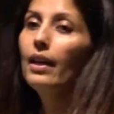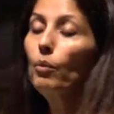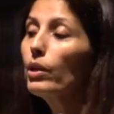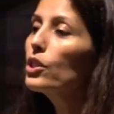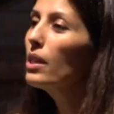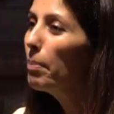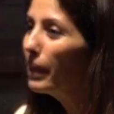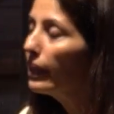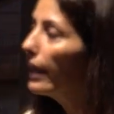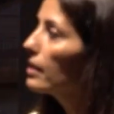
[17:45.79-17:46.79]
which
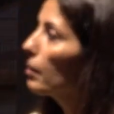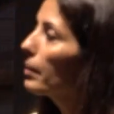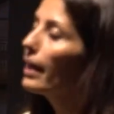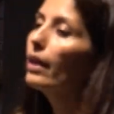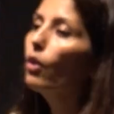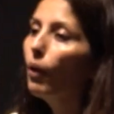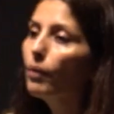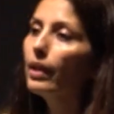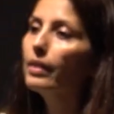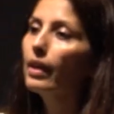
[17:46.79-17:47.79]
typically ends up getting
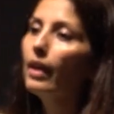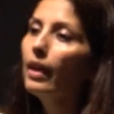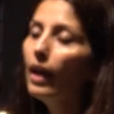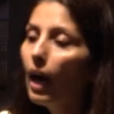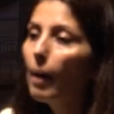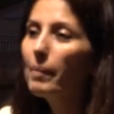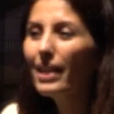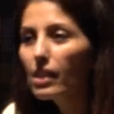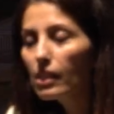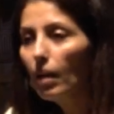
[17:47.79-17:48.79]
coded
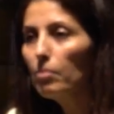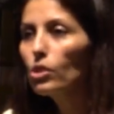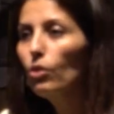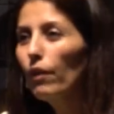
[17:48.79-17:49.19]
in some sort